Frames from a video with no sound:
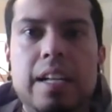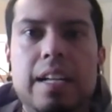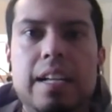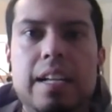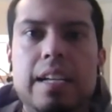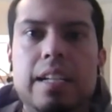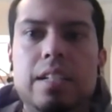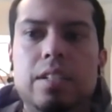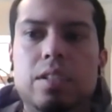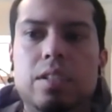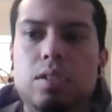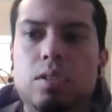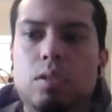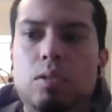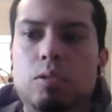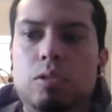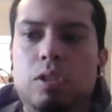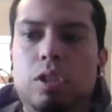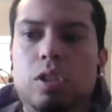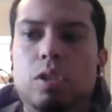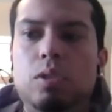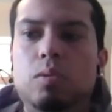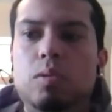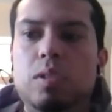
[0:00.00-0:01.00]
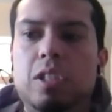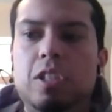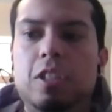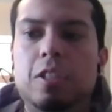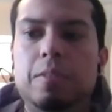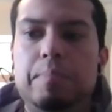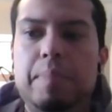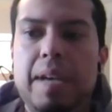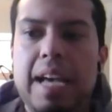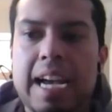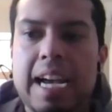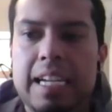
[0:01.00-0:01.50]
Right. And so to
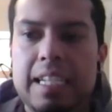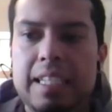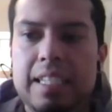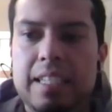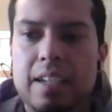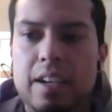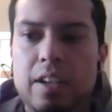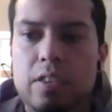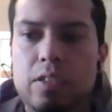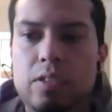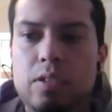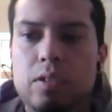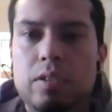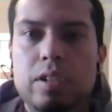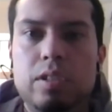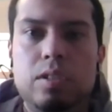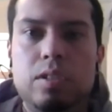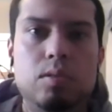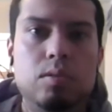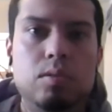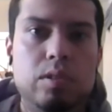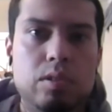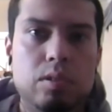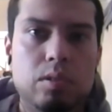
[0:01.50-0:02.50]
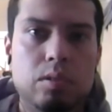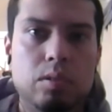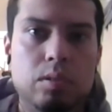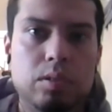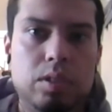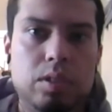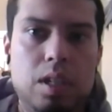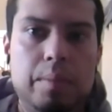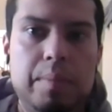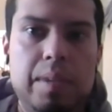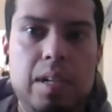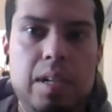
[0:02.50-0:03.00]
expect a 32-year-old
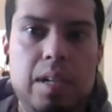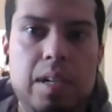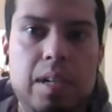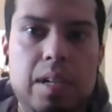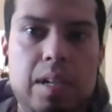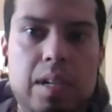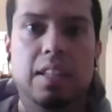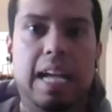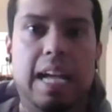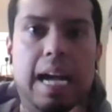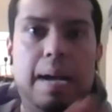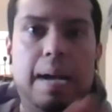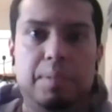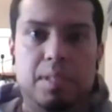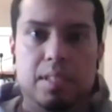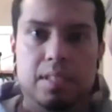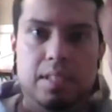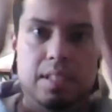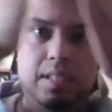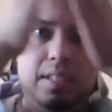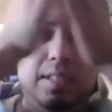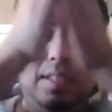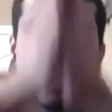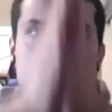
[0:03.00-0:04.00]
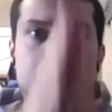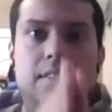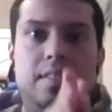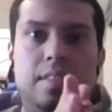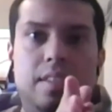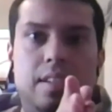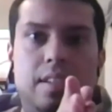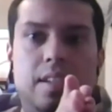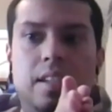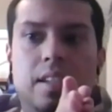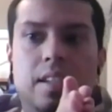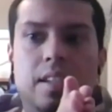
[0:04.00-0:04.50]
coming off of a lapsed
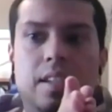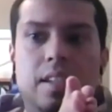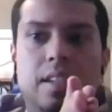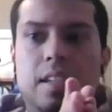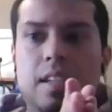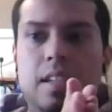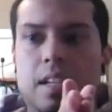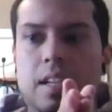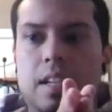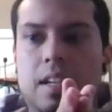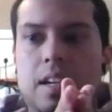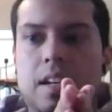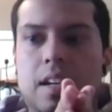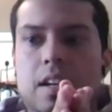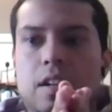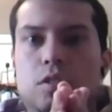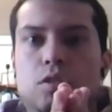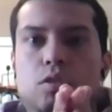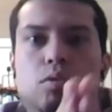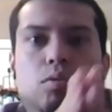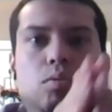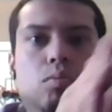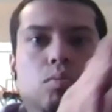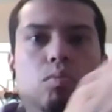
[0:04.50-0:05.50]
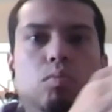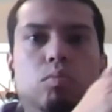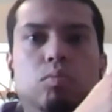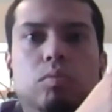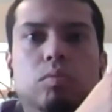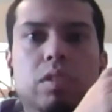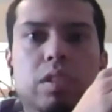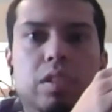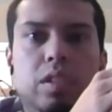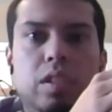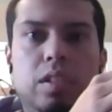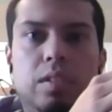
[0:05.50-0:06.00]
season to
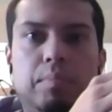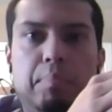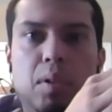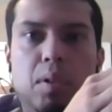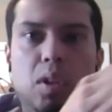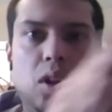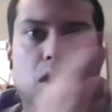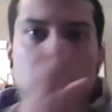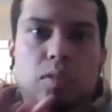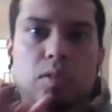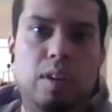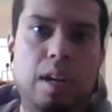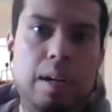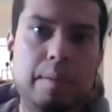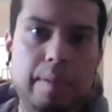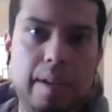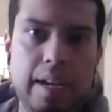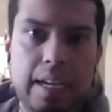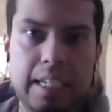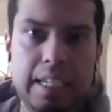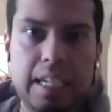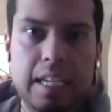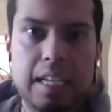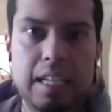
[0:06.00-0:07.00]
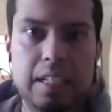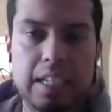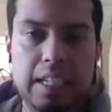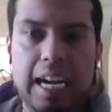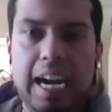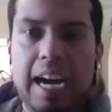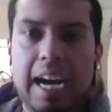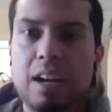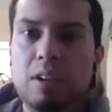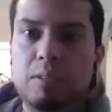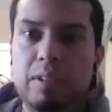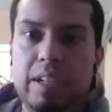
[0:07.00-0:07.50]
just plug right back in, like,
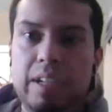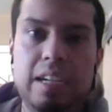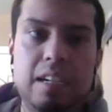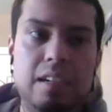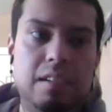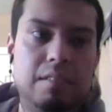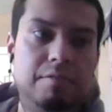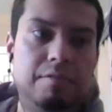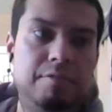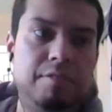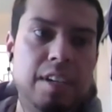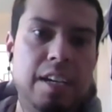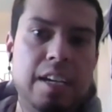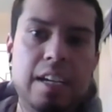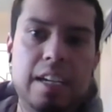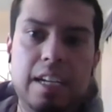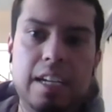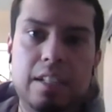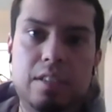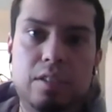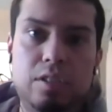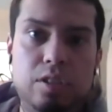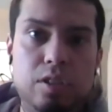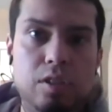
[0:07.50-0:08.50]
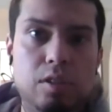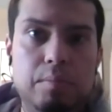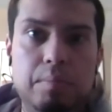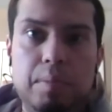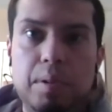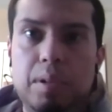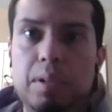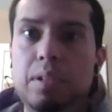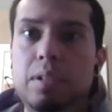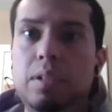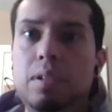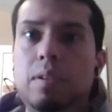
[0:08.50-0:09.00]
I don't care if it's Joe
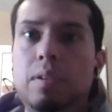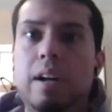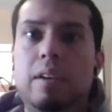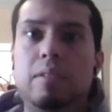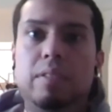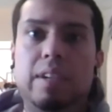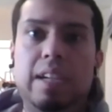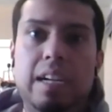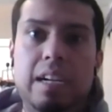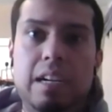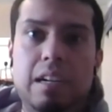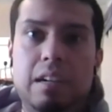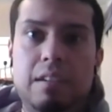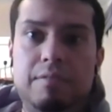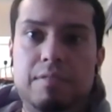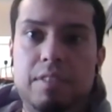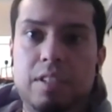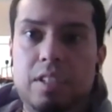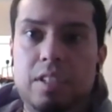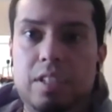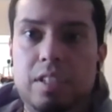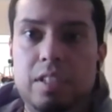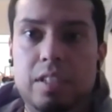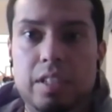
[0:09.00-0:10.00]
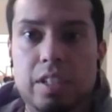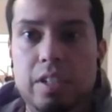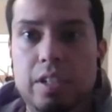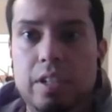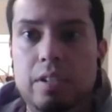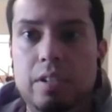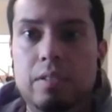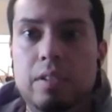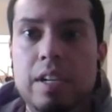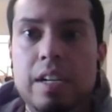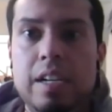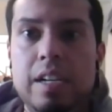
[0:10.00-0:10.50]
Burrow, I don't care if it's,
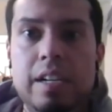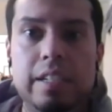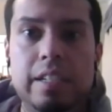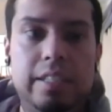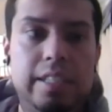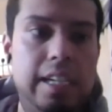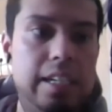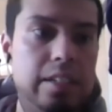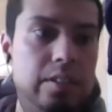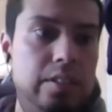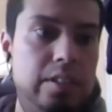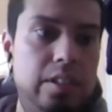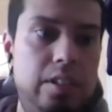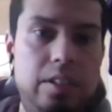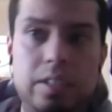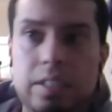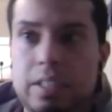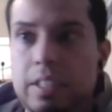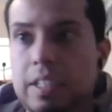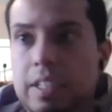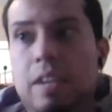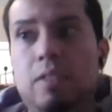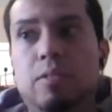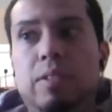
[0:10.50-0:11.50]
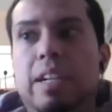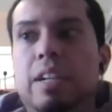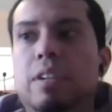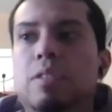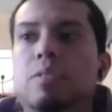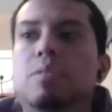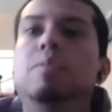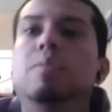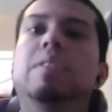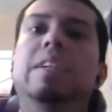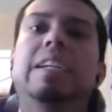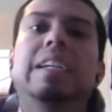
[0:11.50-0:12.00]
Jalen Hurts, I don't care
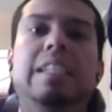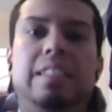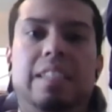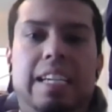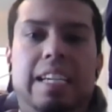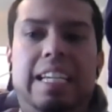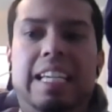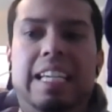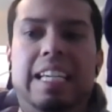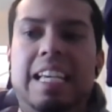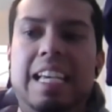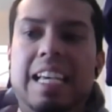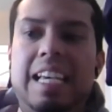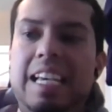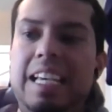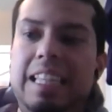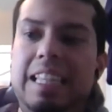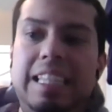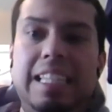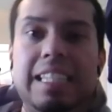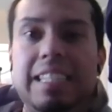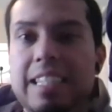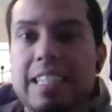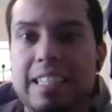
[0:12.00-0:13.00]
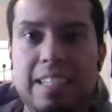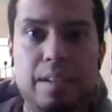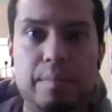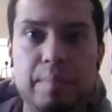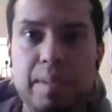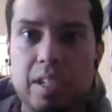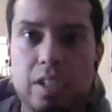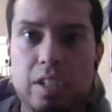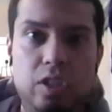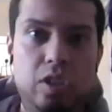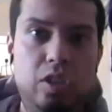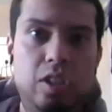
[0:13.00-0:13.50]
who it is, like, this is going to
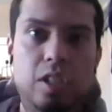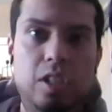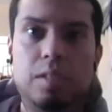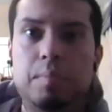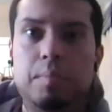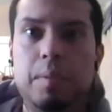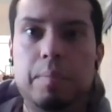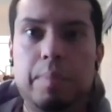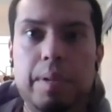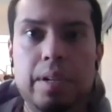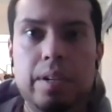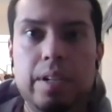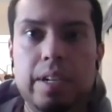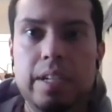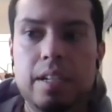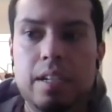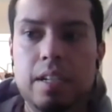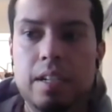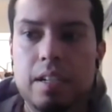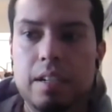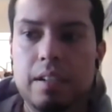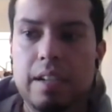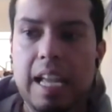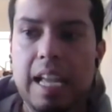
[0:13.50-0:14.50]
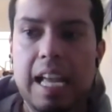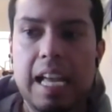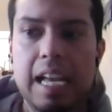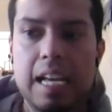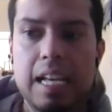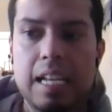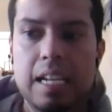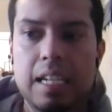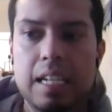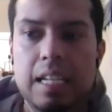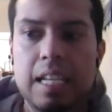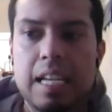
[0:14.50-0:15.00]
be an adjustment period. And